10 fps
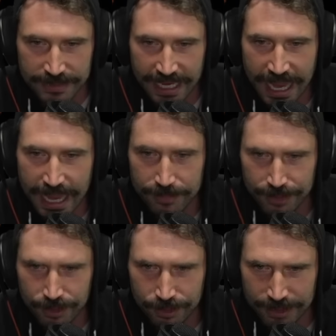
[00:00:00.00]
Damn,
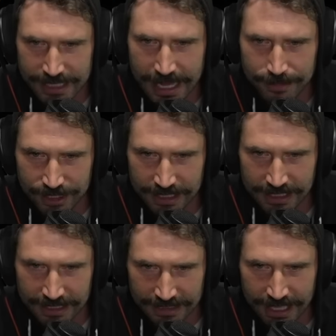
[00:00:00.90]
doing Chris@Machine
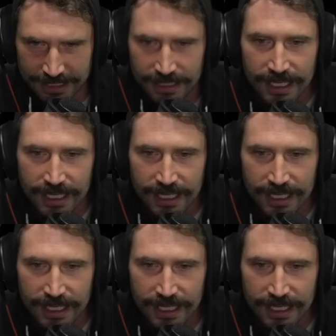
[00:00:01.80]
like that.